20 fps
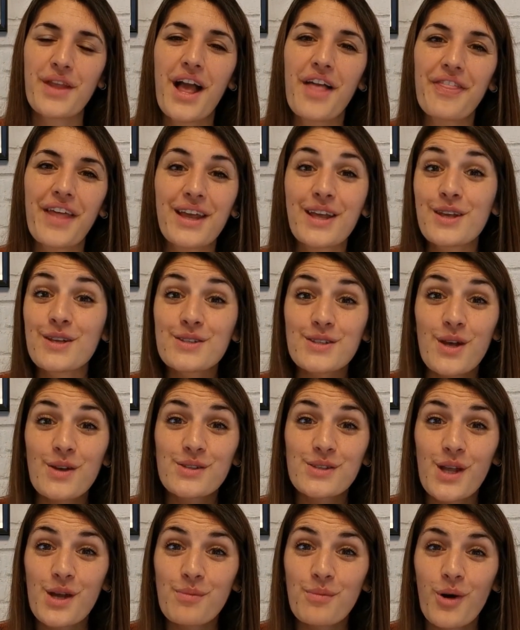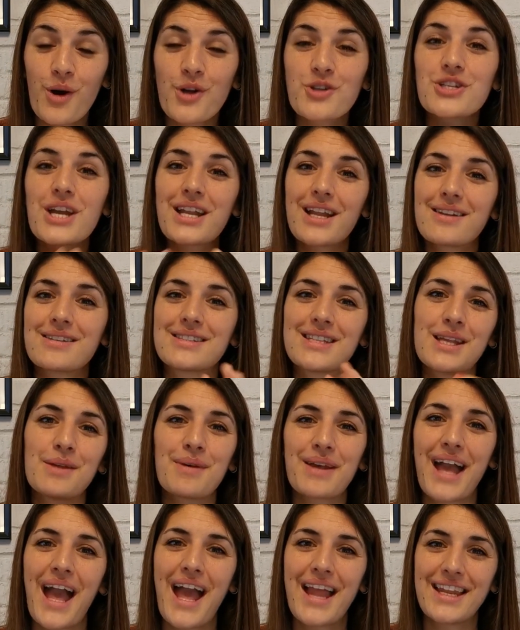Thank you so, so much, and I'll see you
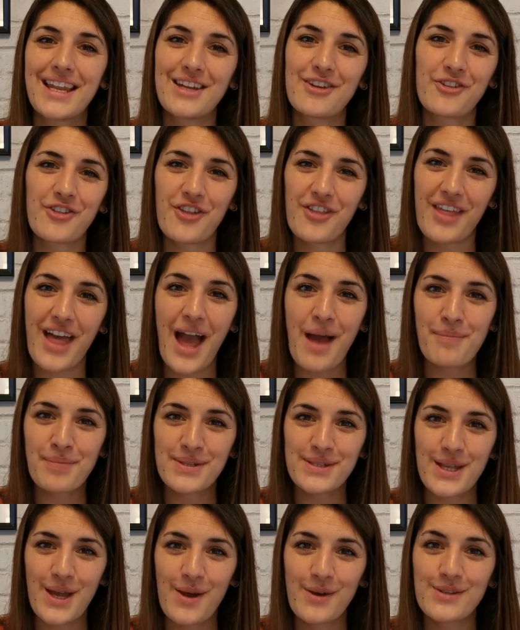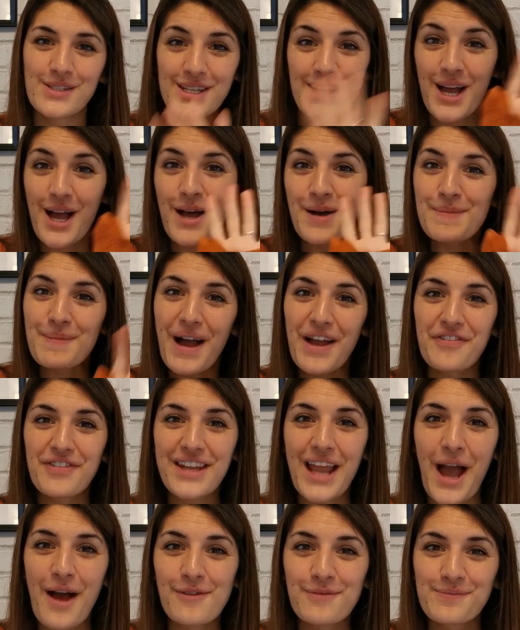again in another episode. Bye for
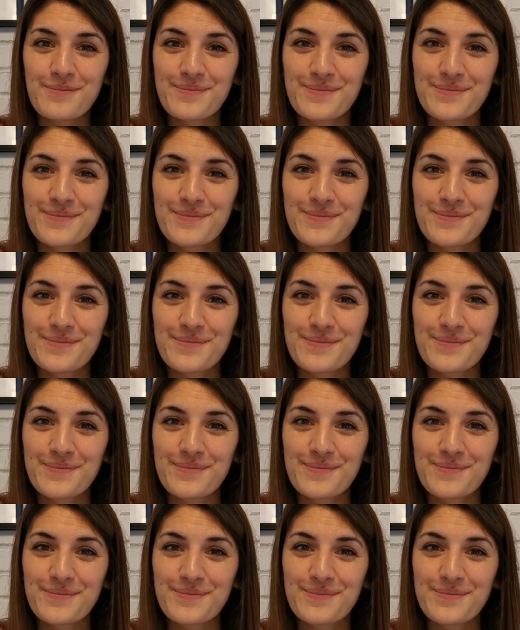now.